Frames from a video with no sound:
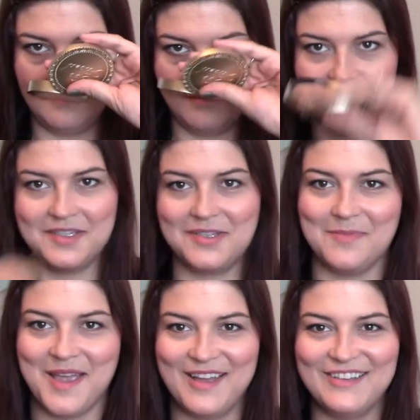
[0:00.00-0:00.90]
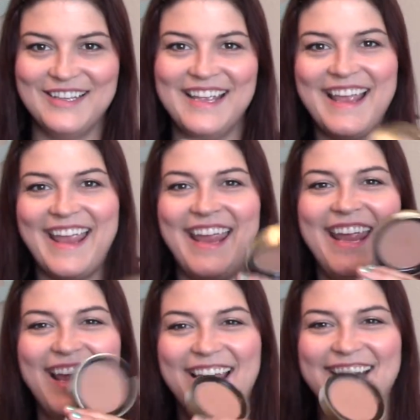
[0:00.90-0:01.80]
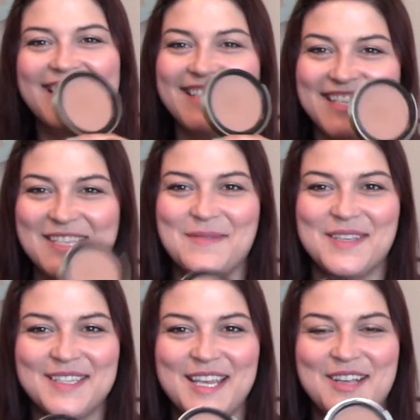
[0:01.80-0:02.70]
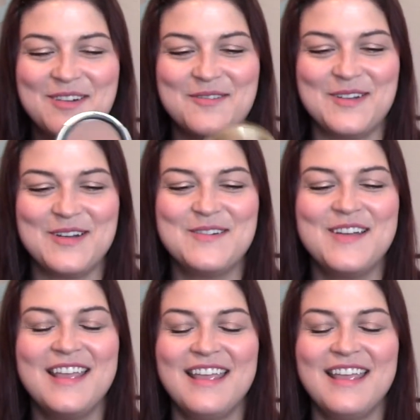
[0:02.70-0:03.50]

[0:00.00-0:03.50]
the smell because it smells like cocoa.